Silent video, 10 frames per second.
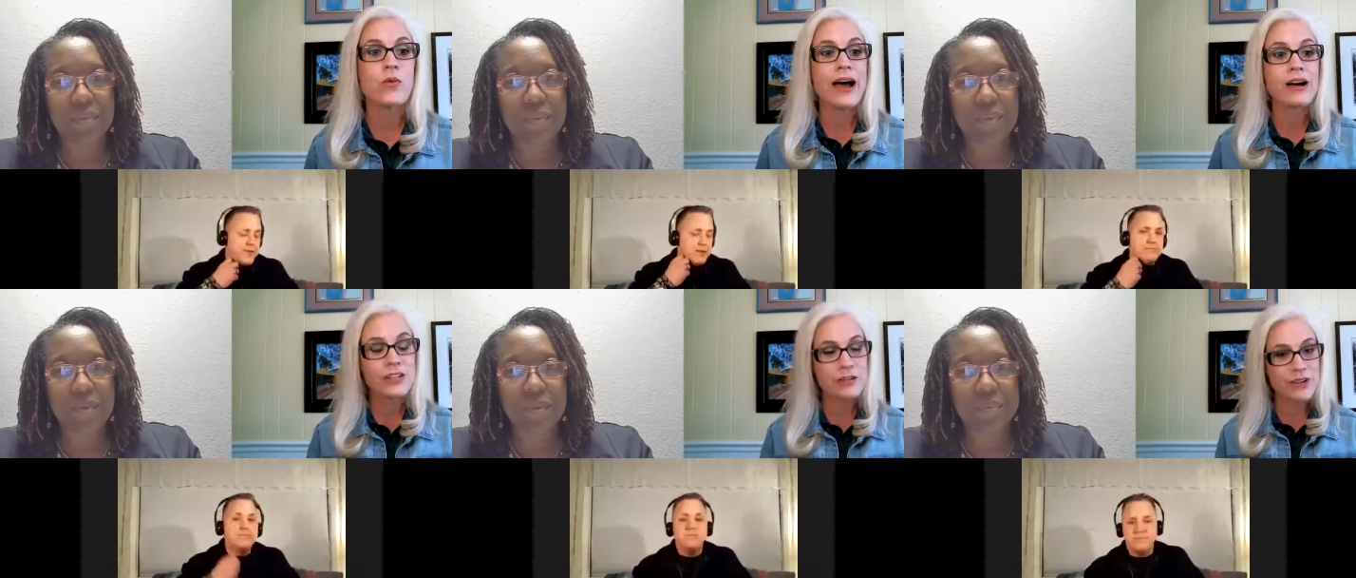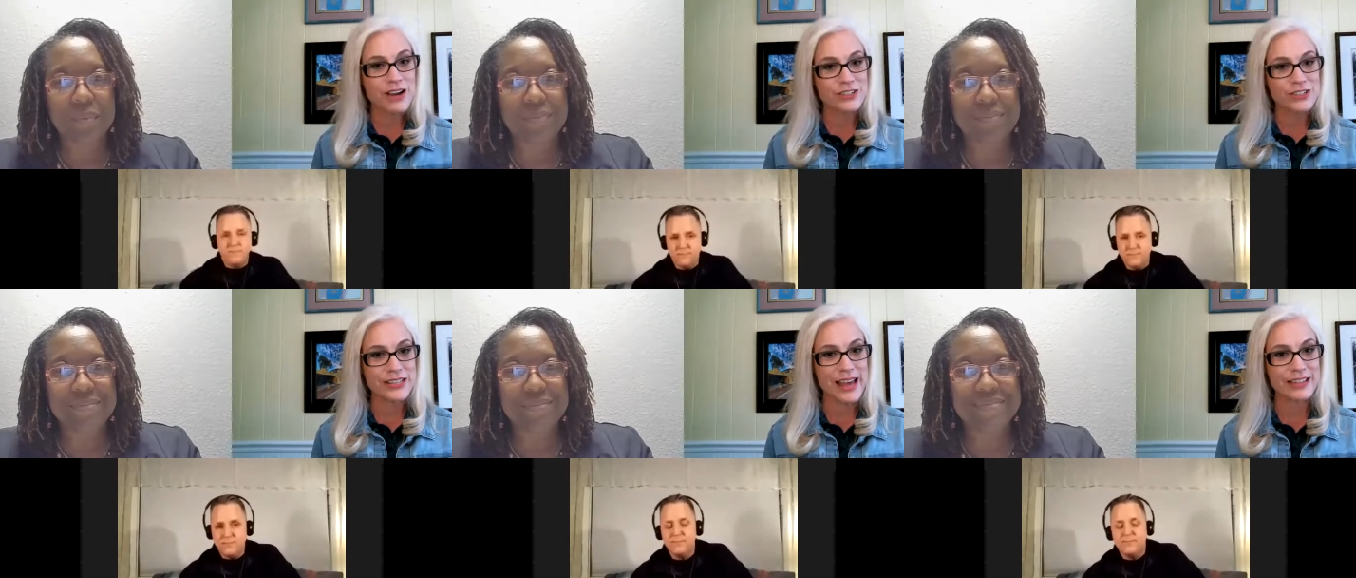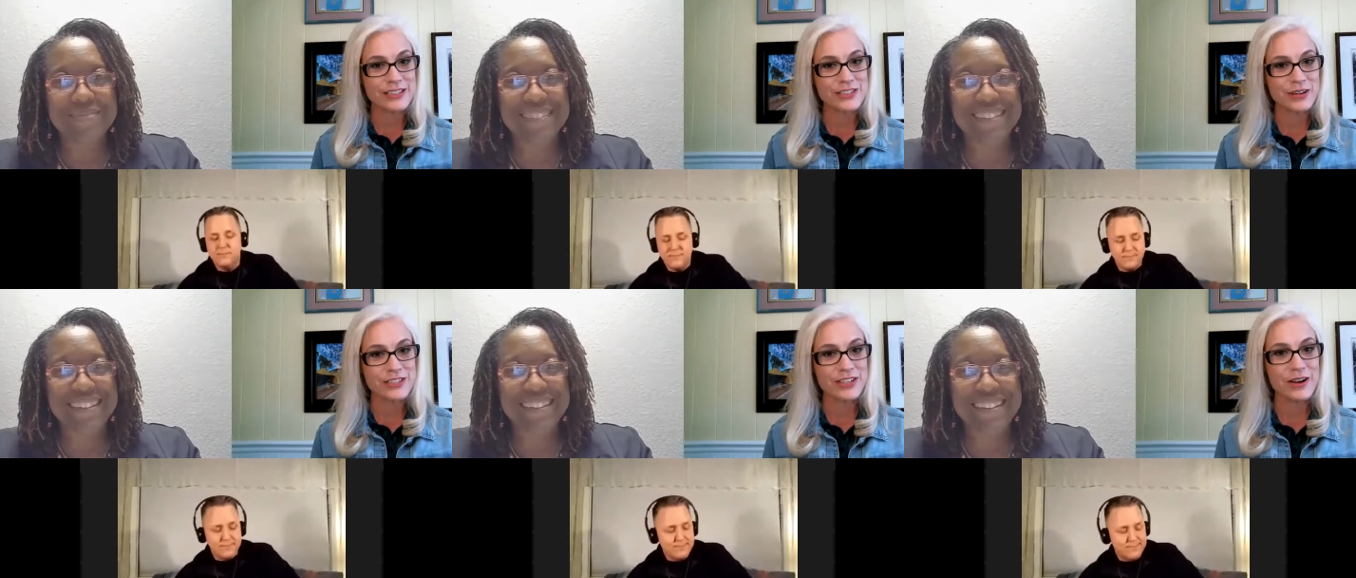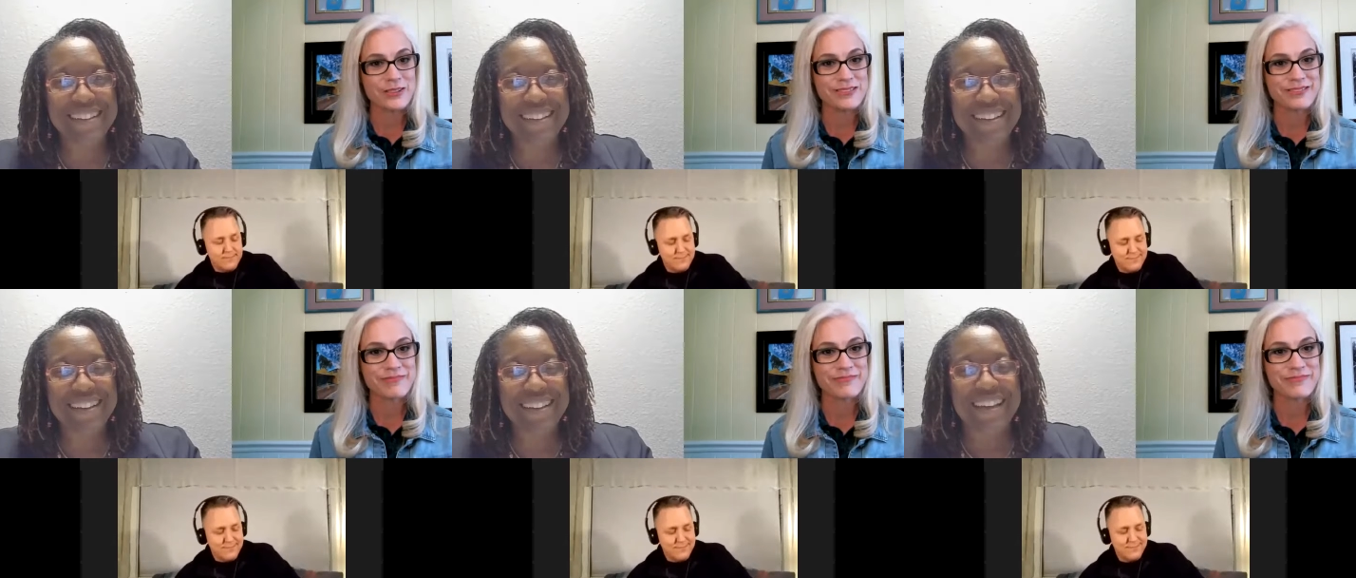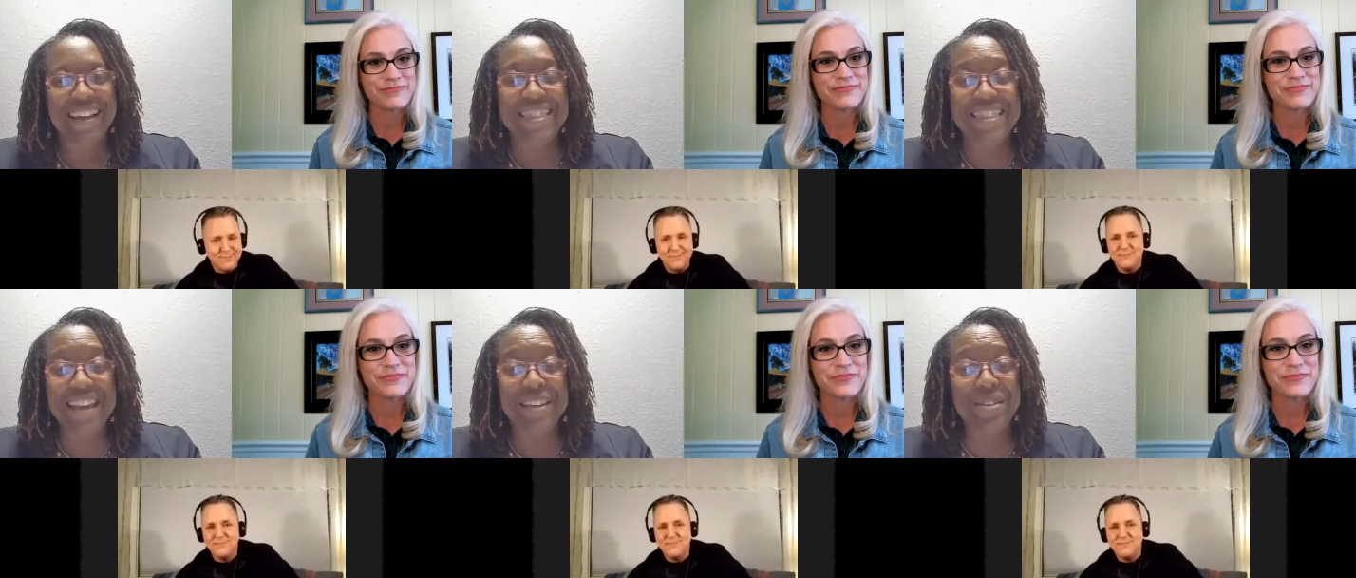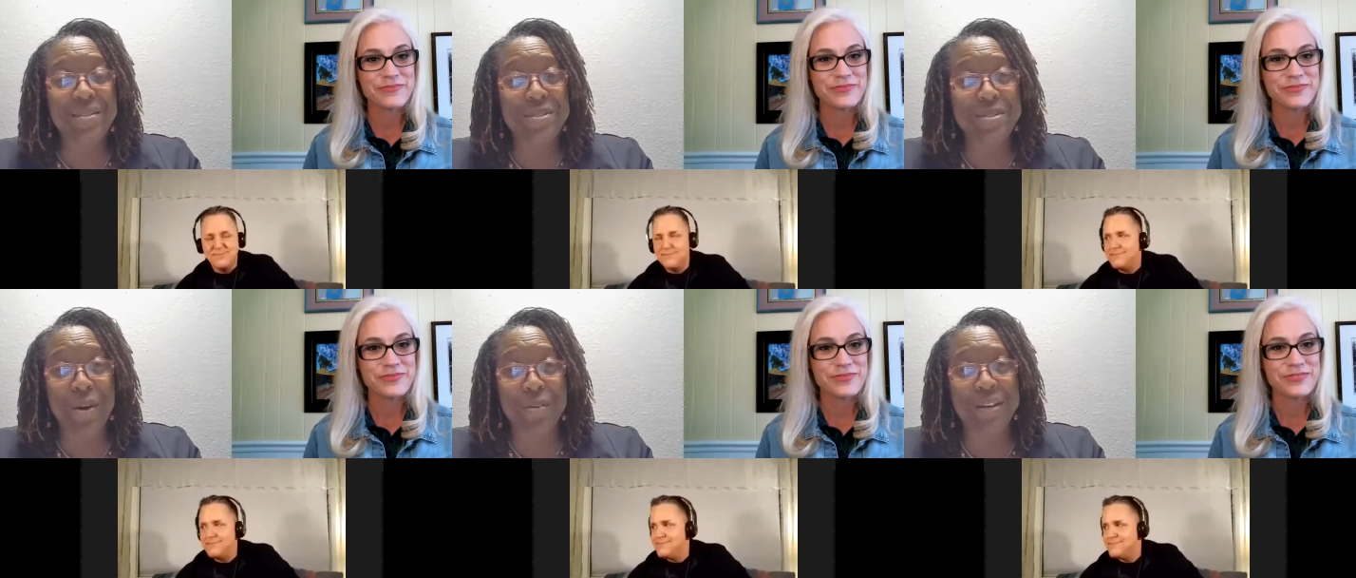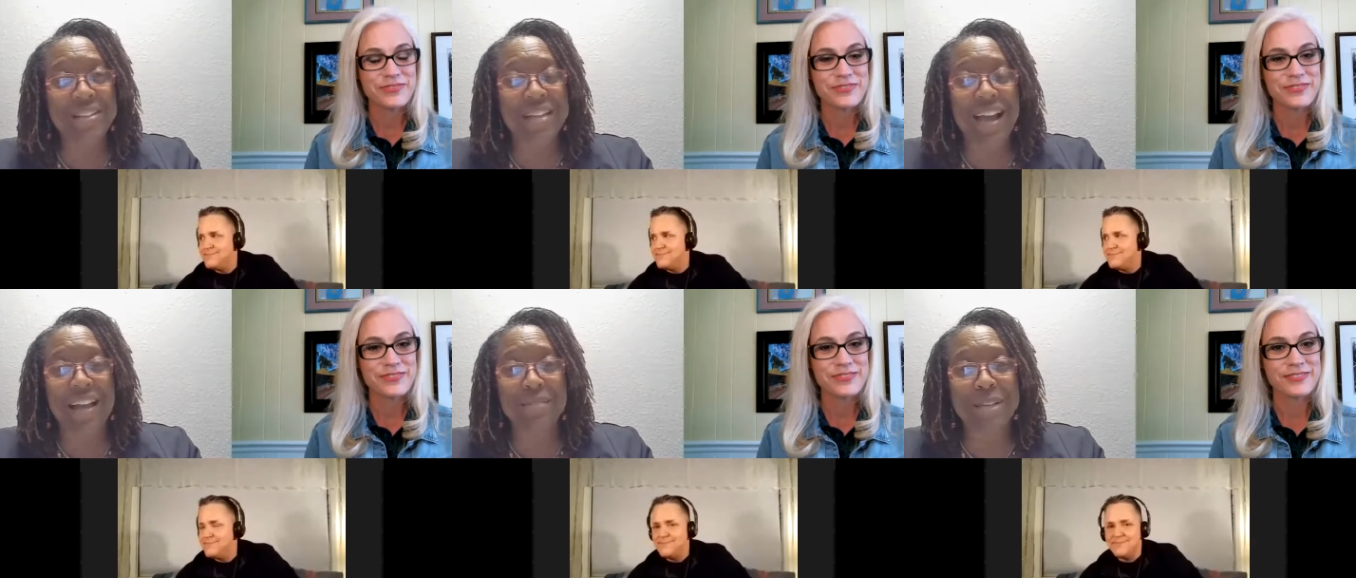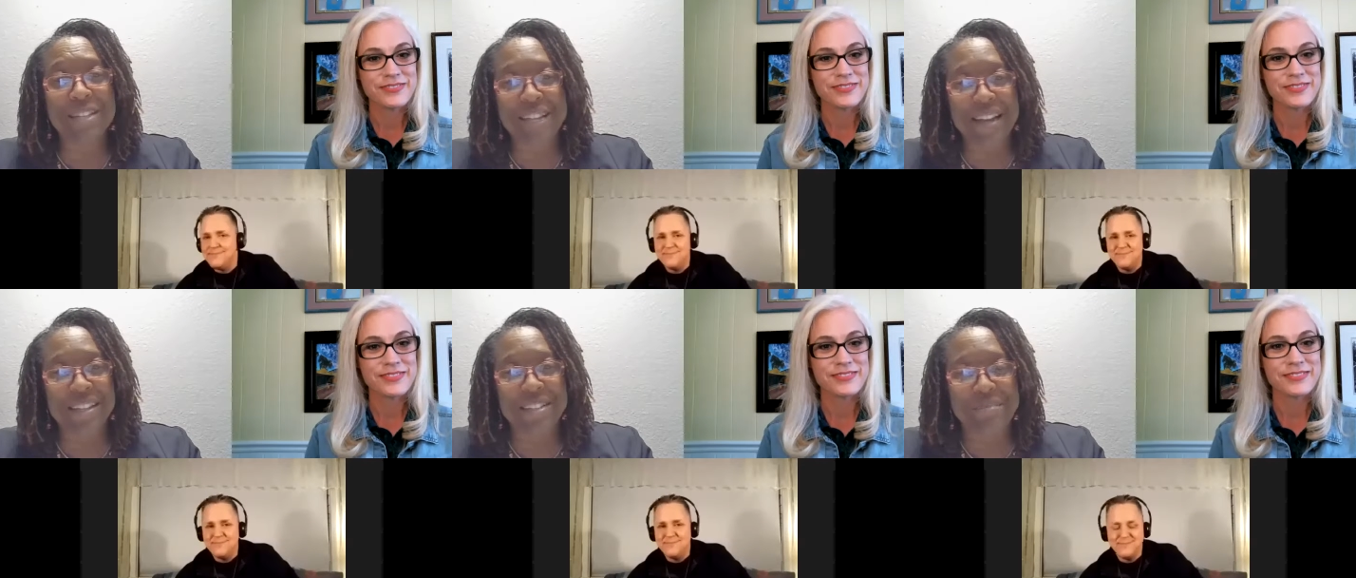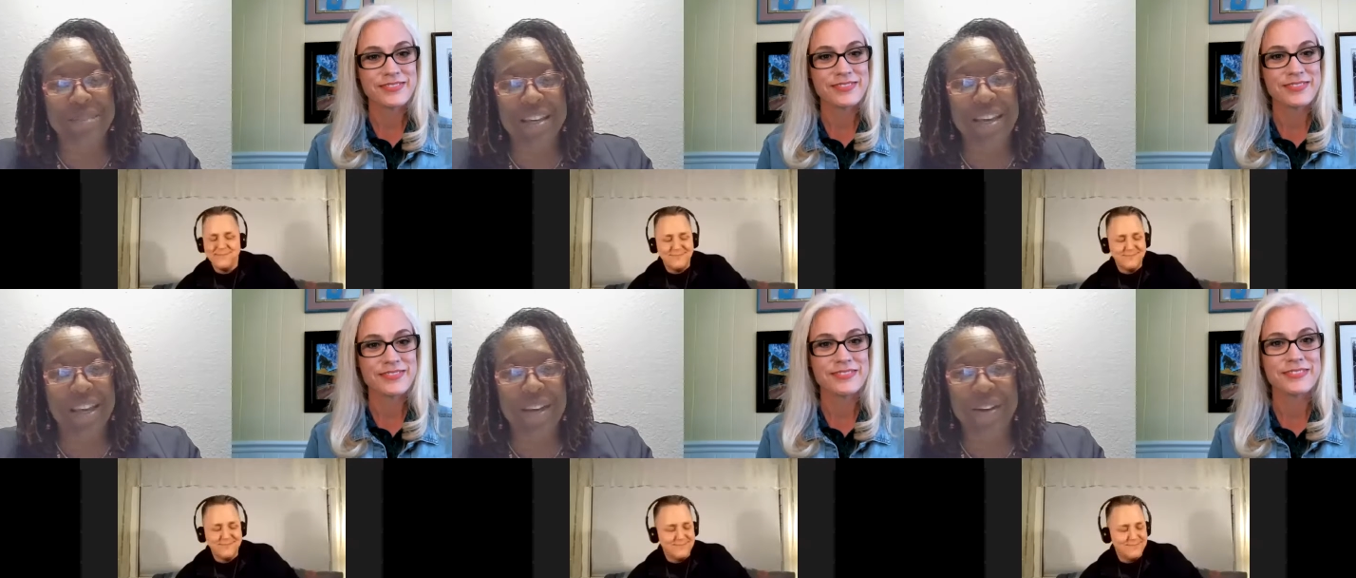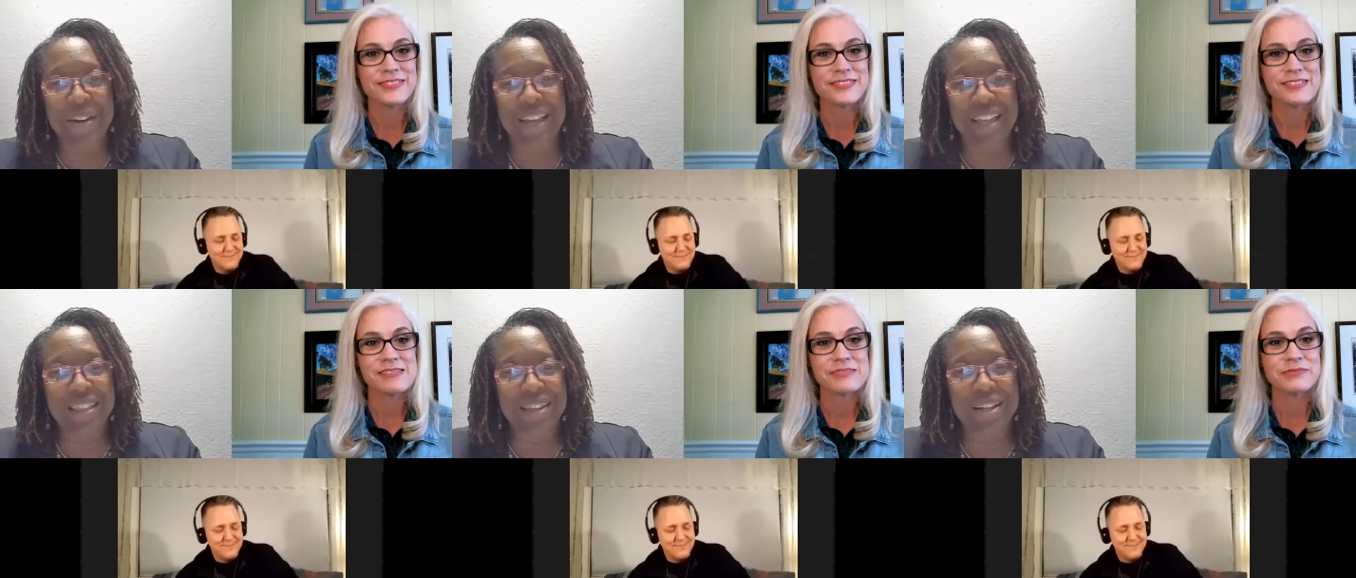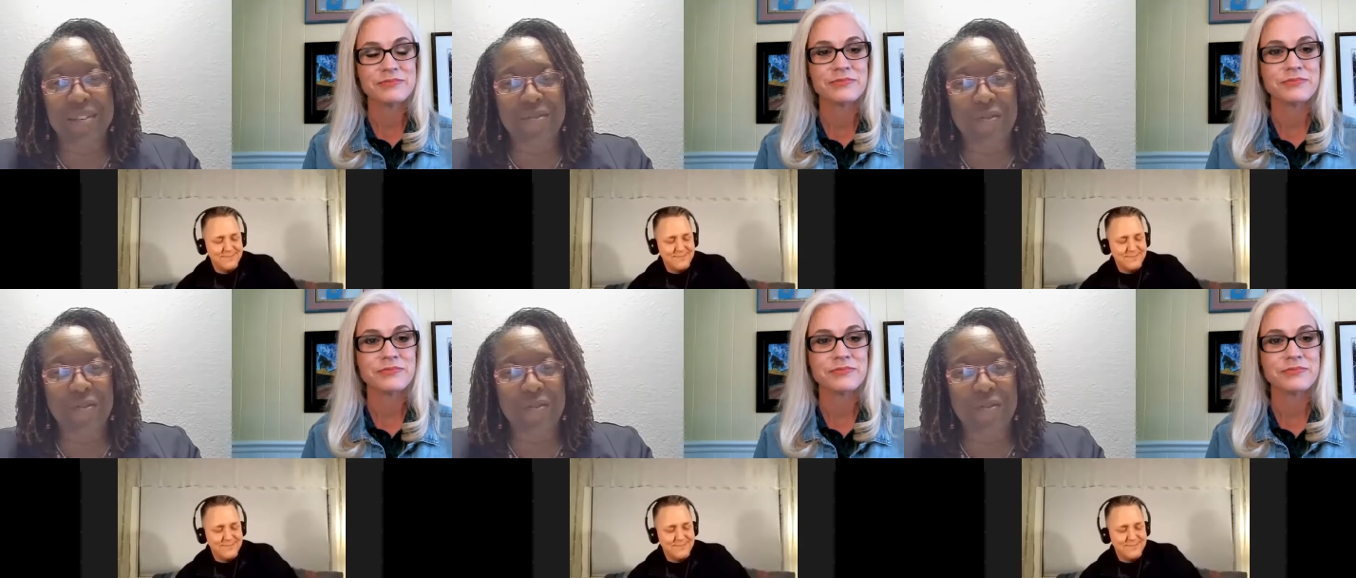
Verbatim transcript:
Speaker 1: welcome, Dr. Sallie, to our show.
Speaker 2: Thank you so much. I am excited to be here and looking